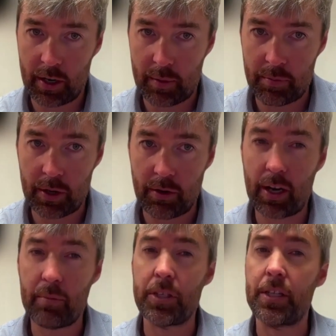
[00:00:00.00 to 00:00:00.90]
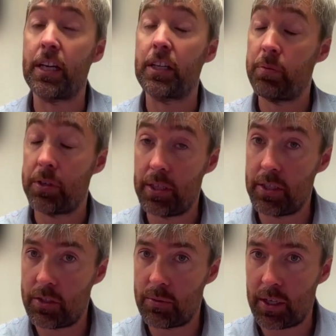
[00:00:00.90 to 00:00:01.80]
operator? How much
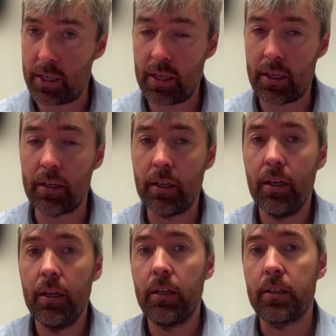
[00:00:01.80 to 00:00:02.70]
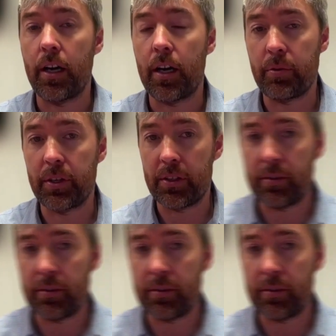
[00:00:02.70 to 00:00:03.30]
expertise do we need to operate the